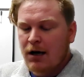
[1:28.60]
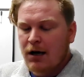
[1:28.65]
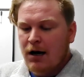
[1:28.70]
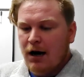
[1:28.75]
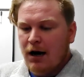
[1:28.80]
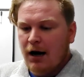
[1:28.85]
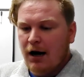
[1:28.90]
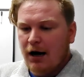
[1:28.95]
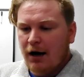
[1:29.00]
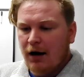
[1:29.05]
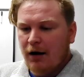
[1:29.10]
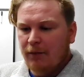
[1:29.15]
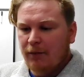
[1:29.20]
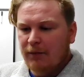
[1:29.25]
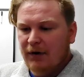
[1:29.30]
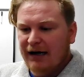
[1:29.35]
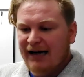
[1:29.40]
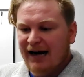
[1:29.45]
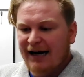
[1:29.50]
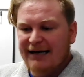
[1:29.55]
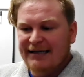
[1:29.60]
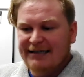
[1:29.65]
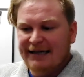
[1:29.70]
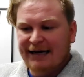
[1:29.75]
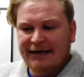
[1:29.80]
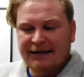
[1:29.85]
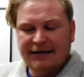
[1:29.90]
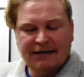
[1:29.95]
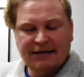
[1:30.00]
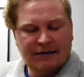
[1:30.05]
kind of
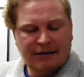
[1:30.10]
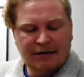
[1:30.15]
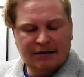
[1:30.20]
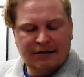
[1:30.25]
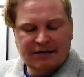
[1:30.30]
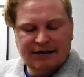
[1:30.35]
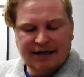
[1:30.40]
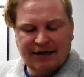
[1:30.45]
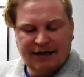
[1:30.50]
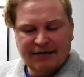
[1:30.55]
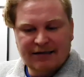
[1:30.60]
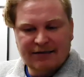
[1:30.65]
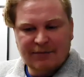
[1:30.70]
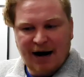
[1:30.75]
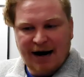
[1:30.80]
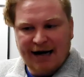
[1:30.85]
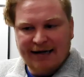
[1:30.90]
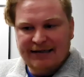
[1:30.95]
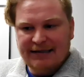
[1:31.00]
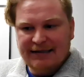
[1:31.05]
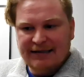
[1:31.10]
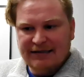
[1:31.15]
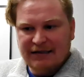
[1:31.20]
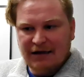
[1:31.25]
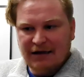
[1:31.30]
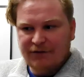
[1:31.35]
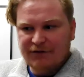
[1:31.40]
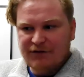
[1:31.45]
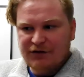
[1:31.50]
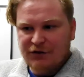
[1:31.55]
dig into some IT
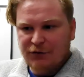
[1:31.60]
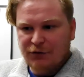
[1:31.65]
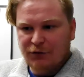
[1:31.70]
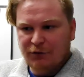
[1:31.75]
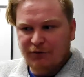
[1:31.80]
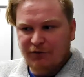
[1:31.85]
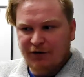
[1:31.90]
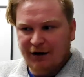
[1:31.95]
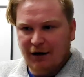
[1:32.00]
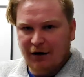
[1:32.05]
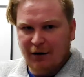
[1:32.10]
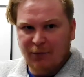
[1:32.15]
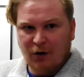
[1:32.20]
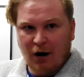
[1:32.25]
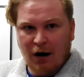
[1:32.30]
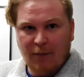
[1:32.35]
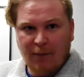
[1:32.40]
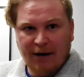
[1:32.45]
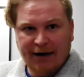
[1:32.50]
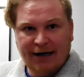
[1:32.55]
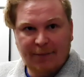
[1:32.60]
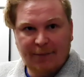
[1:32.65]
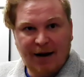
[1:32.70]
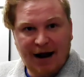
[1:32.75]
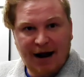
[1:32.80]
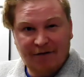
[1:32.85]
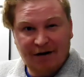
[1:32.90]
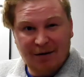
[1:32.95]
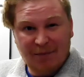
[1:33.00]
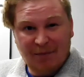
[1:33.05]
stuff to figure out a problem I kept
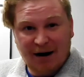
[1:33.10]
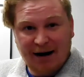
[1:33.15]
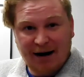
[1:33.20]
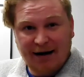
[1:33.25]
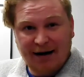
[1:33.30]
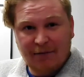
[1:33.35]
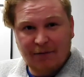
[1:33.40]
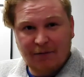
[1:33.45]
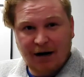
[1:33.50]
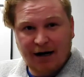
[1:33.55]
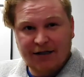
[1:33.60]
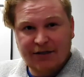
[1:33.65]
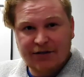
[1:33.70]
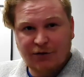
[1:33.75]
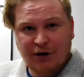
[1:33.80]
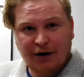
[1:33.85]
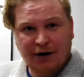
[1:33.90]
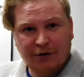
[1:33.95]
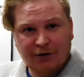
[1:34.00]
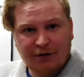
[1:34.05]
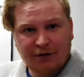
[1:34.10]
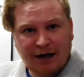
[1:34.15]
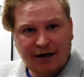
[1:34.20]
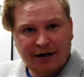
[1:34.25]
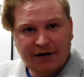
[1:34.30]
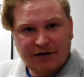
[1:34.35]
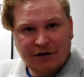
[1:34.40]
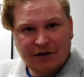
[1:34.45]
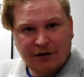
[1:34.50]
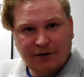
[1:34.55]
having at my trailer that I
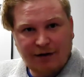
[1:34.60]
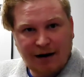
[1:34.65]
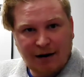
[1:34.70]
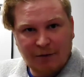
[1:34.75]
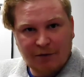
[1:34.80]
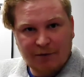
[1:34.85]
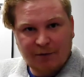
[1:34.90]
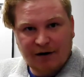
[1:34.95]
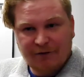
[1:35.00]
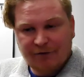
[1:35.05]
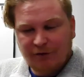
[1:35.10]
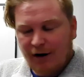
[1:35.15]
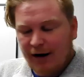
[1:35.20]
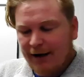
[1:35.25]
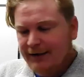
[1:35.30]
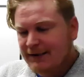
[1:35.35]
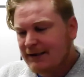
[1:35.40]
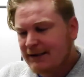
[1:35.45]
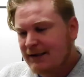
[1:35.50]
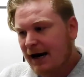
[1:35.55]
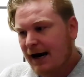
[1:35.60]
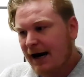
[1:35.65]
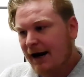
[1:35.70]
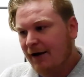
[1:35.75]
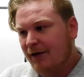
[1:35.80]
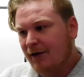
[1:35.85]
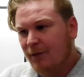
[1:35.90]
used to live at with my friends, and the